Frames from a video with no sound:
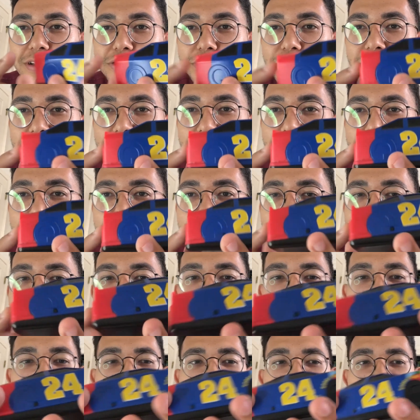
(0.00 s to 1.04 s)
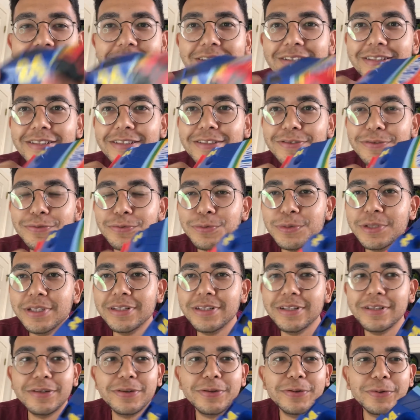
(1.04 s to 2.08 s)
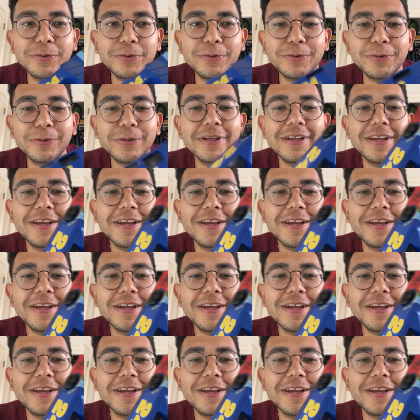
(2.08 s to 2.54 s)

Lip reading: 24. This is really cool.